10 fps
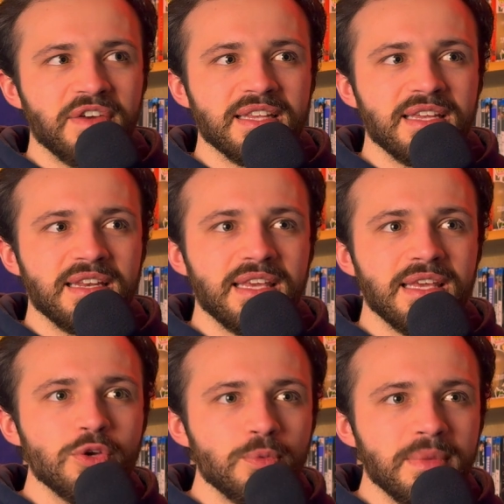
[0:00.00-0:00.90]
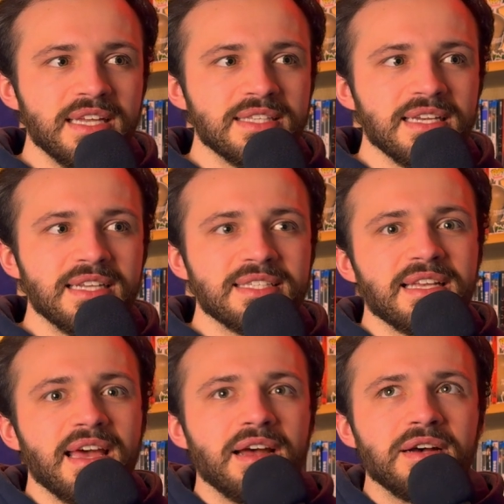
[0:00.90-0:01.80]
infected humans
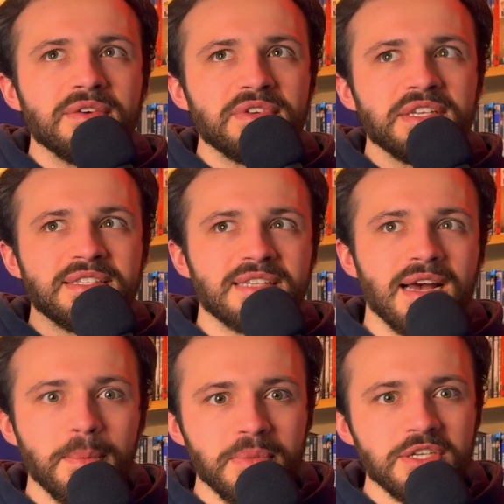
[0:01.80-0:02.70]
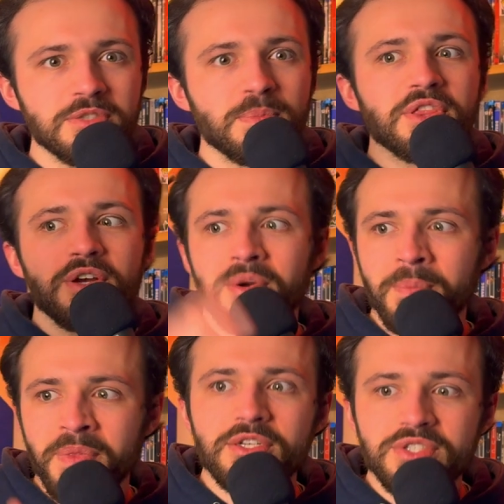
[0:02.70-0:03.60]
instead of zombies, but they're
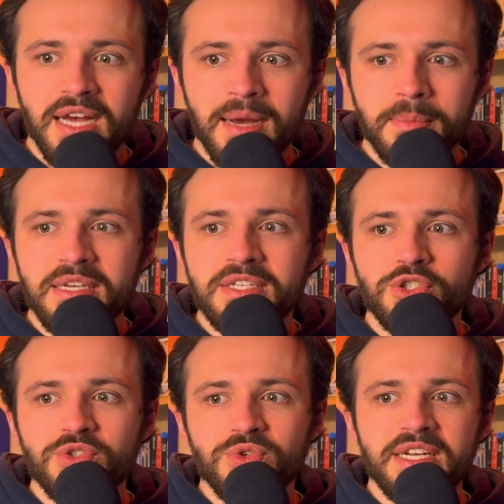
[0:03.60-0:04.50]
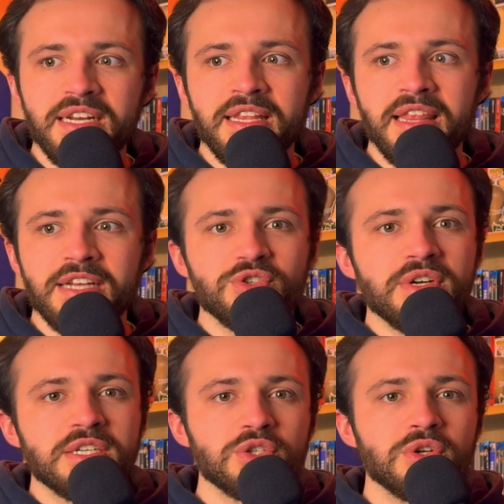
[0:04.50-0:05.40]
still zombies treated in that
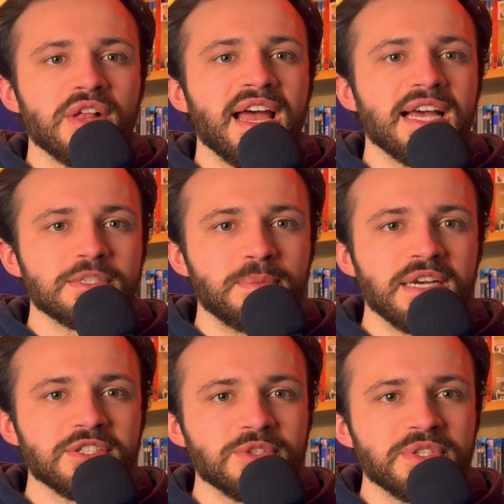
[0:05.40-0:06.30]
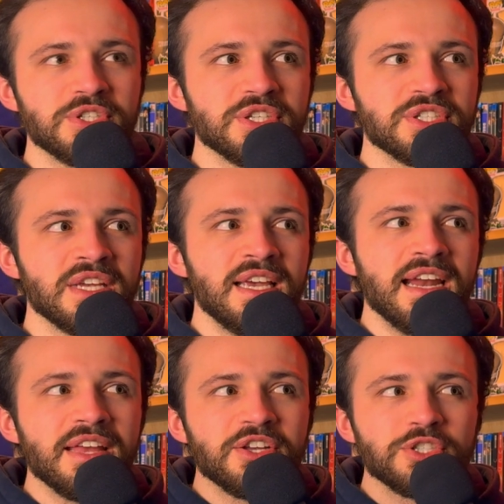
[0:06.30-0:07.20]
traditional aspect. So it's just
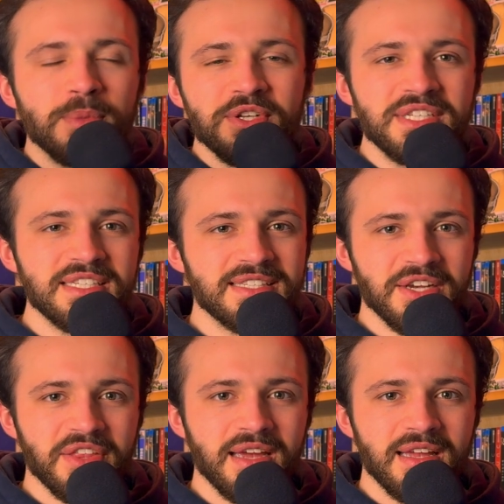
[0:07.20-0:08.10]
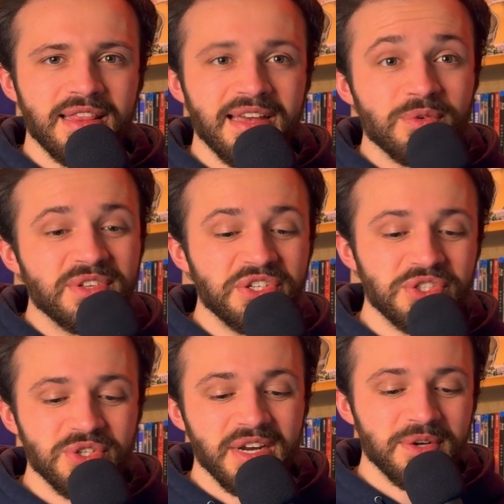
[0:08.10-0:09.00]
another small detail that really
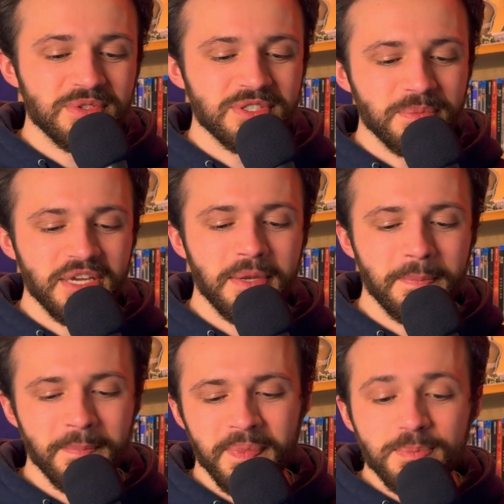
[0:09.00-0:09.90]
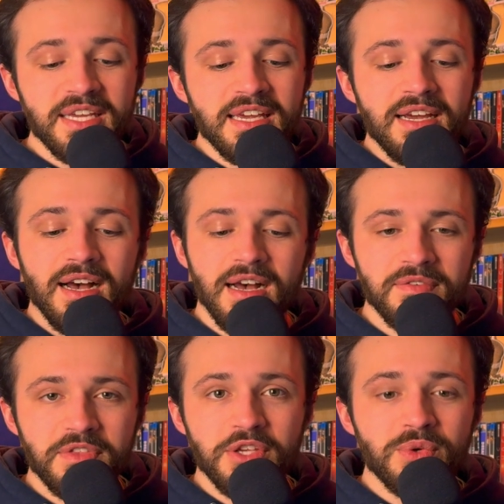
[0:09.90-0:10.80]
stood out to me. Speaking
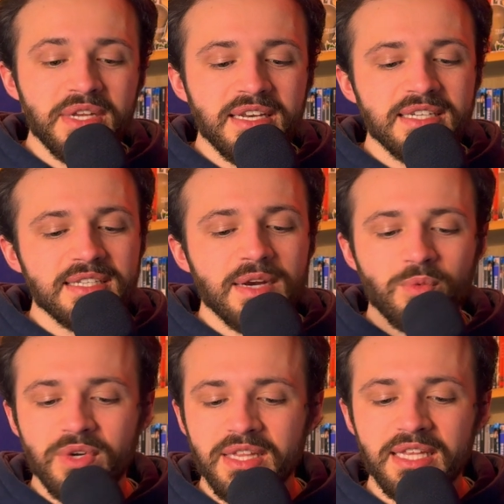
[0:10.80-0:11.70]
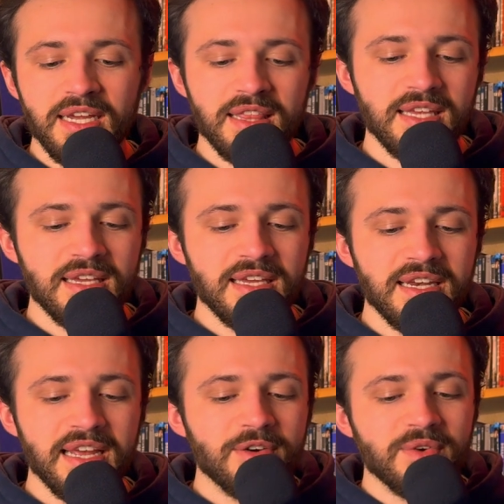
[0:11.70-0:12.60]
of the uniqueness, I really like the
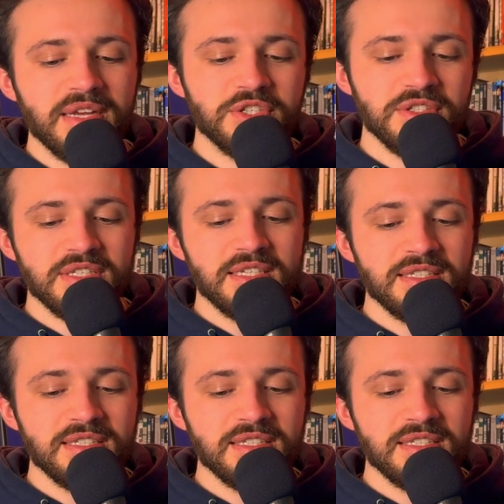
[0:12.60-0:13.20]
narration